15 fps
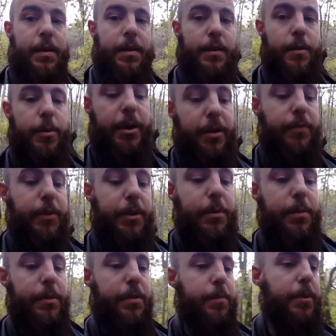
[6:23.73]
you believe what you
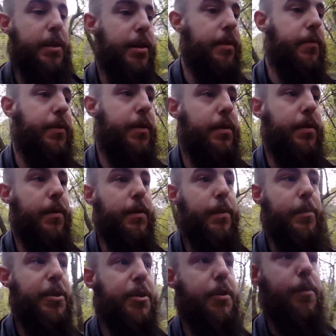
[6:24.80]
want to believe, don't let
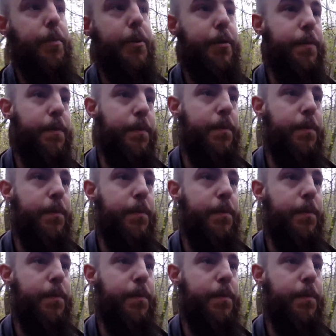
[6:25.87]
me stop you.